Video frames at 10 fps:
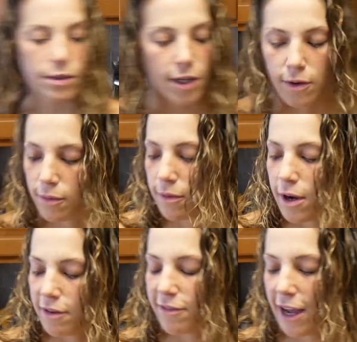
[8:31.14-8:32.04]
So,
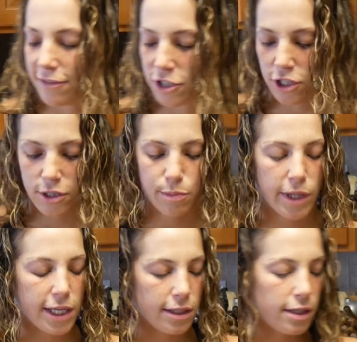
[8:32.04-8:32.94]
our 5 cheese
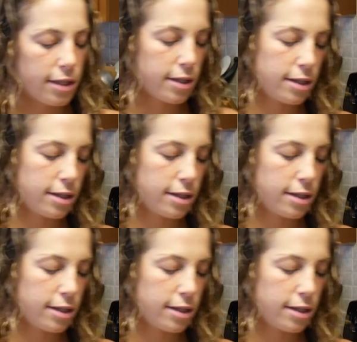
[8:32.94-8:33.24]
blend,